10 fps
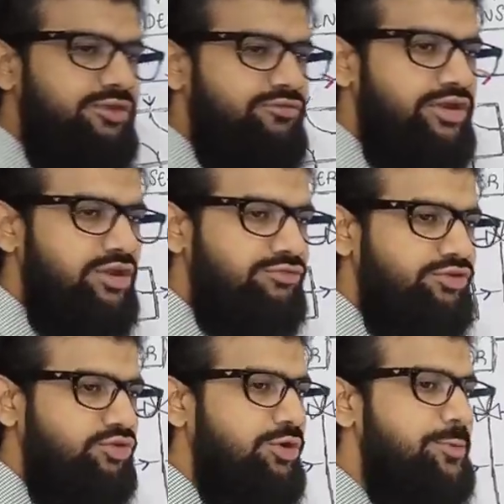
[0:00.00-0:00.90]
every one
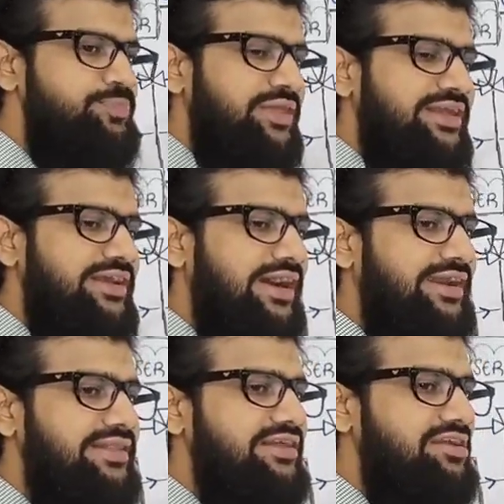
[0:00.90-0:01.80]
of you
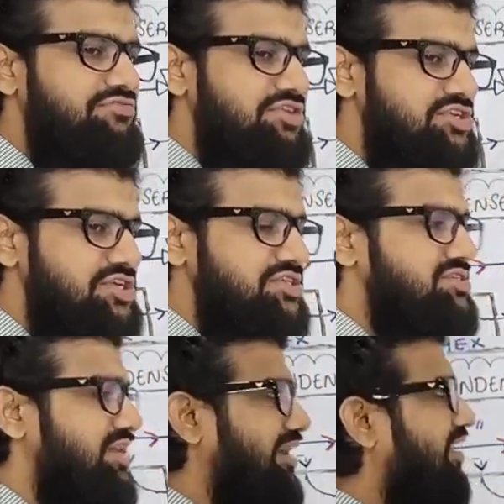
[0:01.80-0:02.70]
regarding the
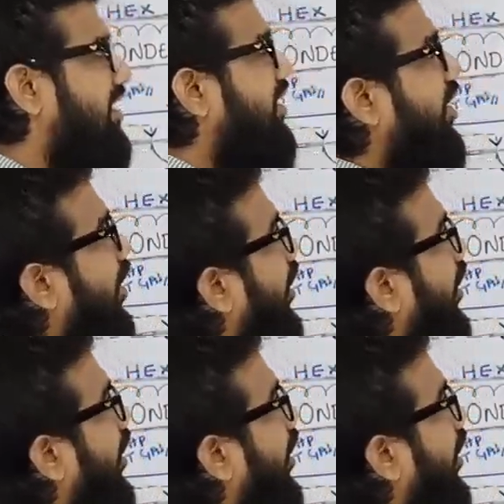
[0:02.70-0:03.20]
refrigeration cycle